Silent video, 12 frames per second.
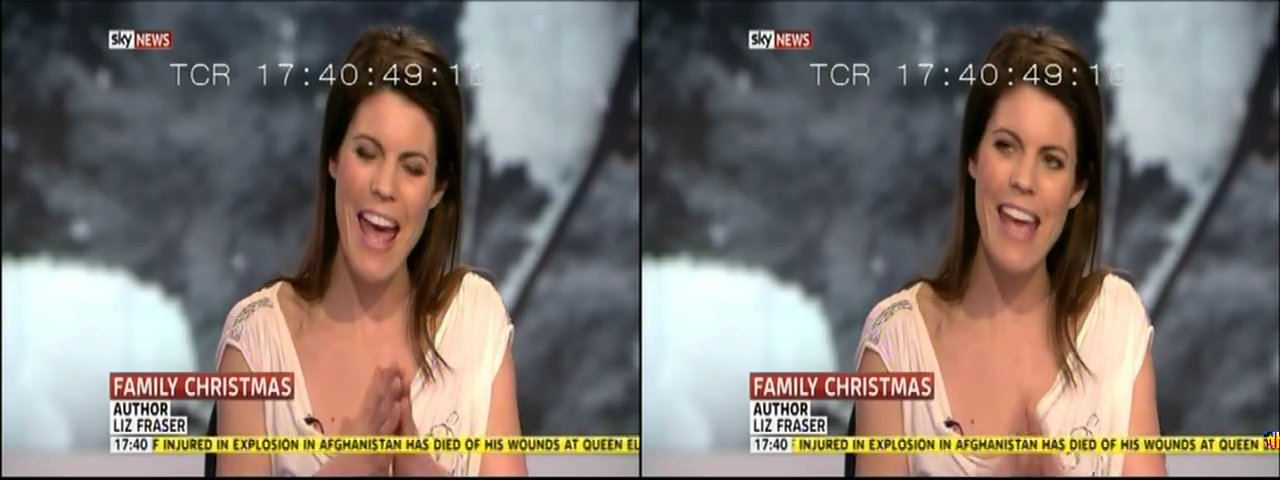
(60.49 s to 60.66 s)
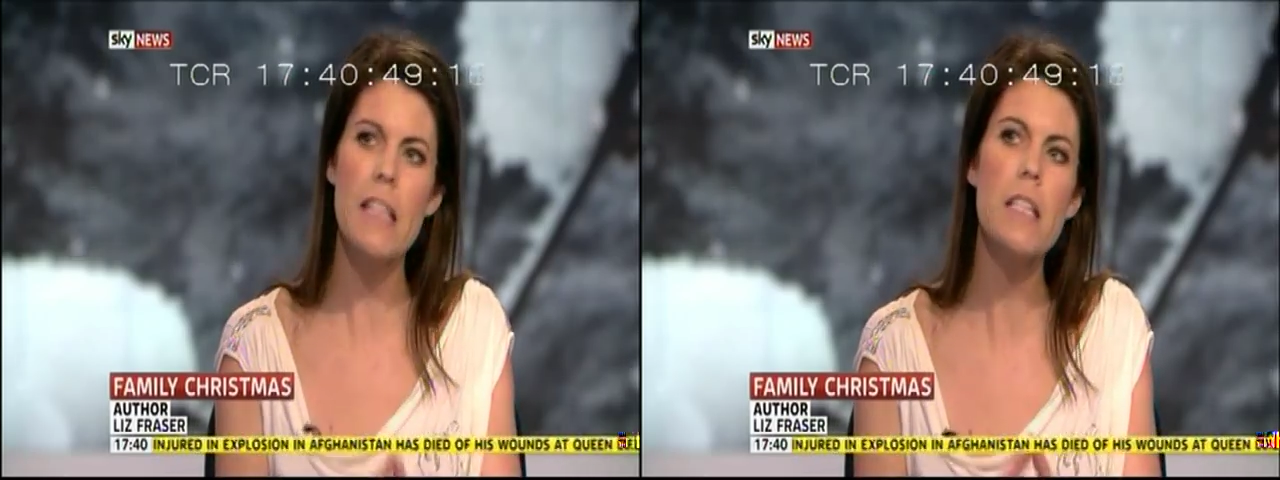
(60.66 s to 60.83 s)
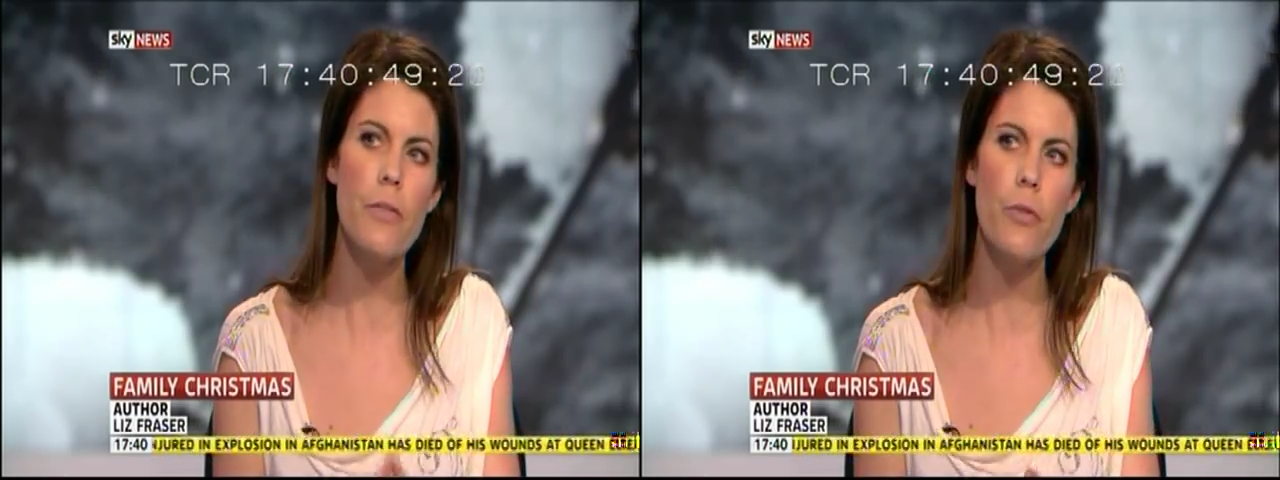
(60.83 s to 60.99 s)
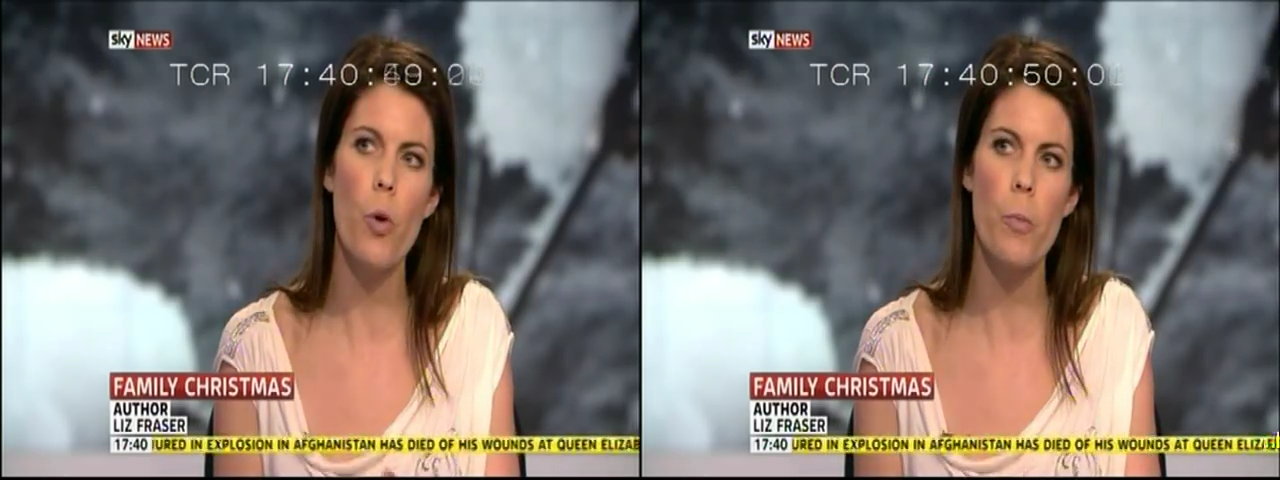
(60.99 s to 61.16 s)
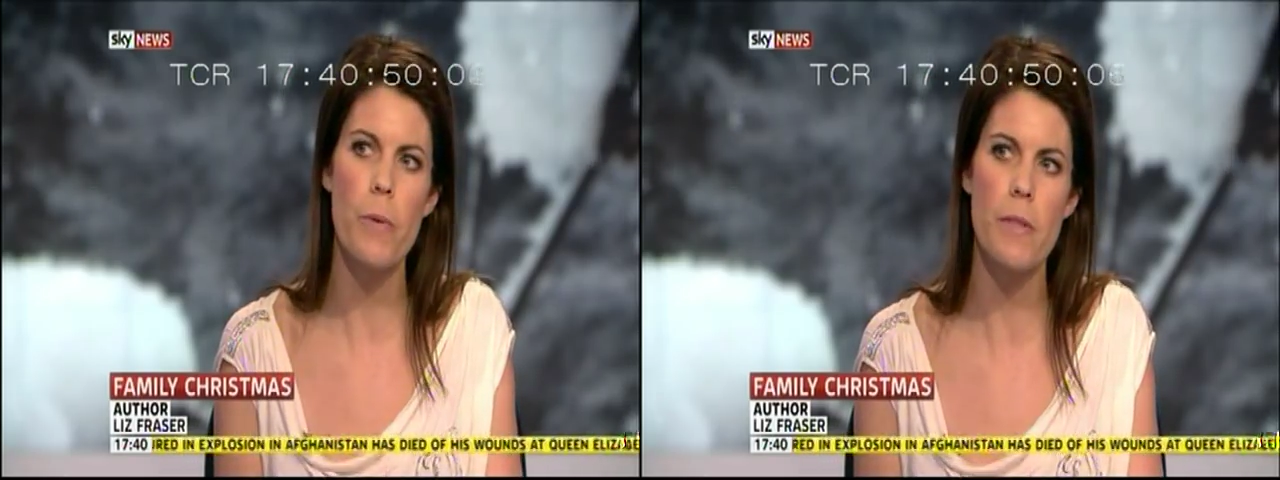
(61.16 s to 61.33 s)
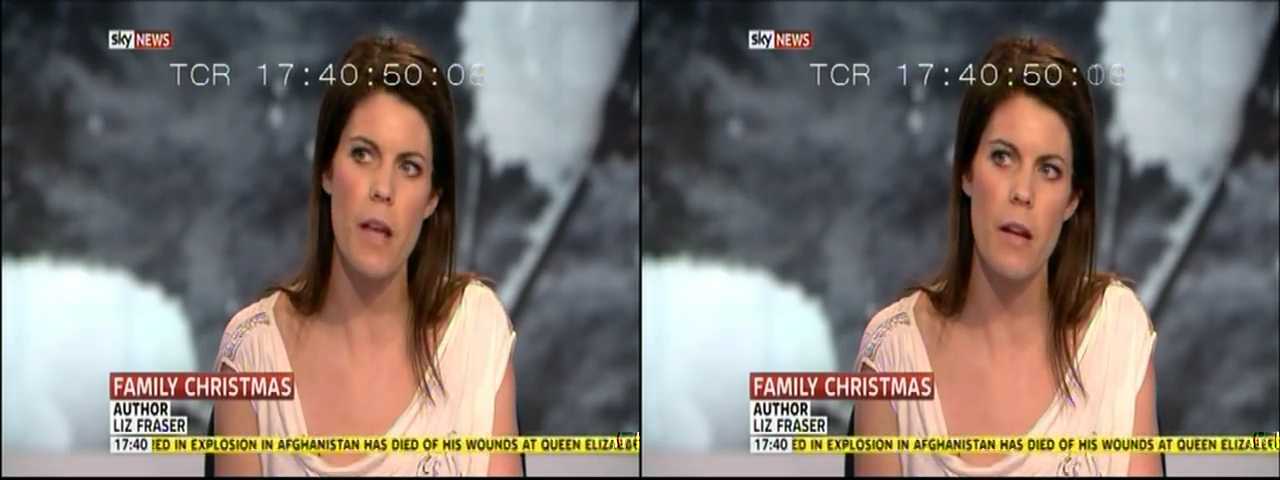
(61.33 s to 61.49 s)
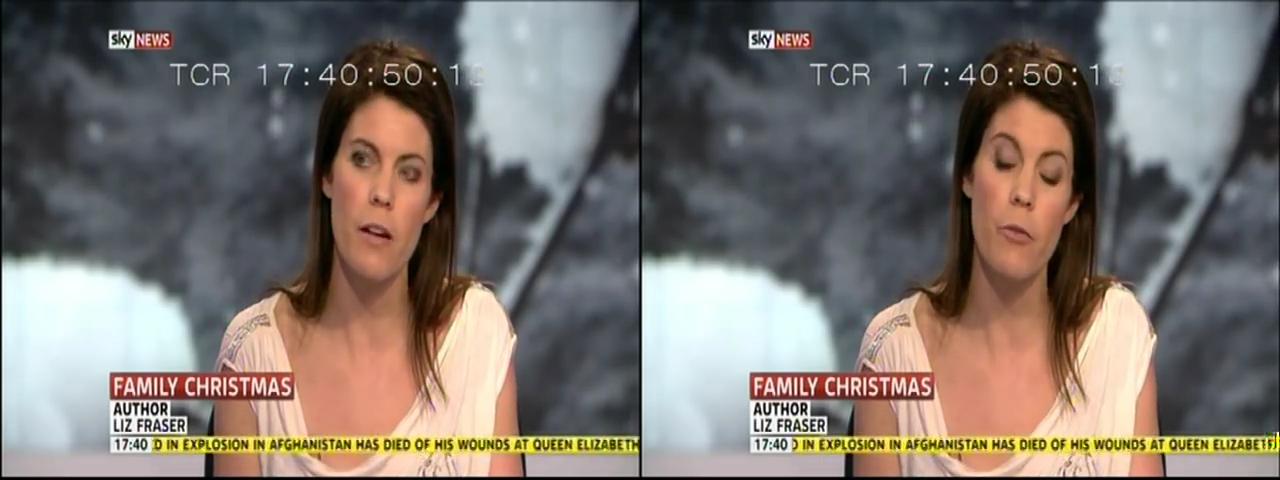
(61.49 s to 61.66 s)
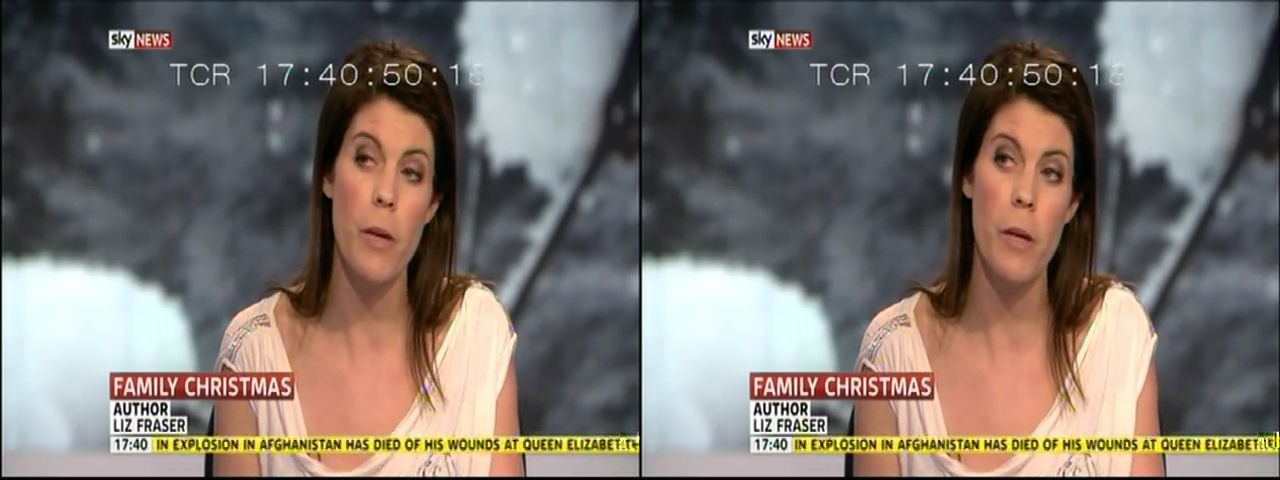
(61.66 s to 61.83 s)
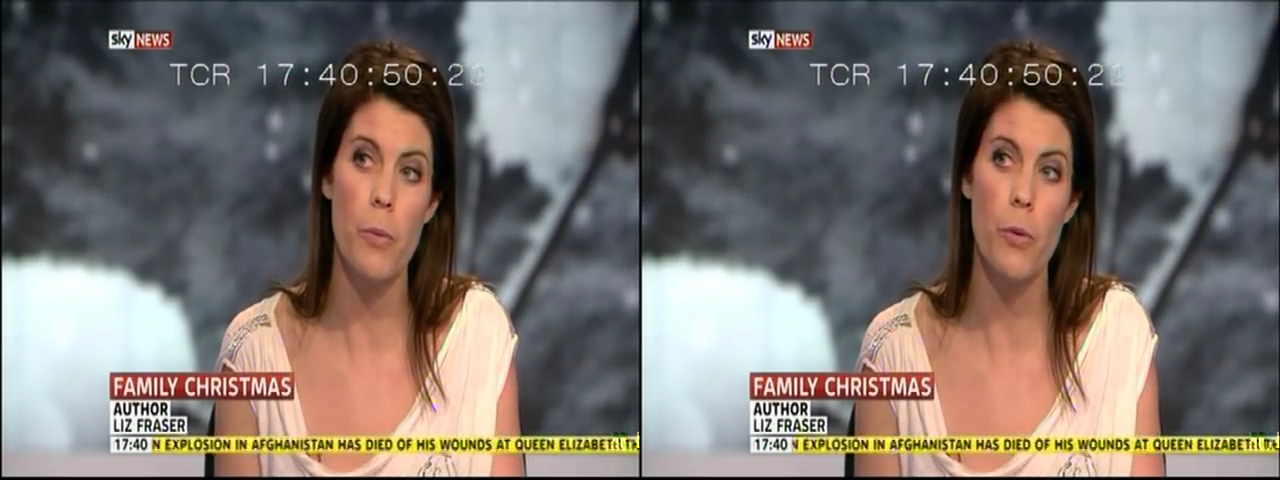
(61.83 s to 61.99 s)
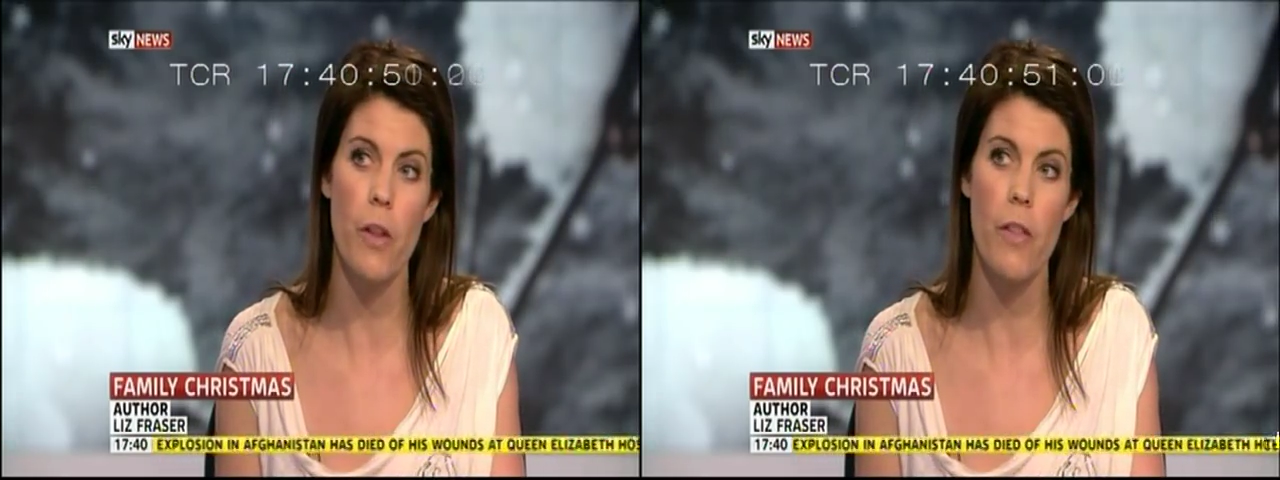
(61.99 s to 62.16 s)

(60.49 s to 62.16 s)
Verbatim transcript: 84% of people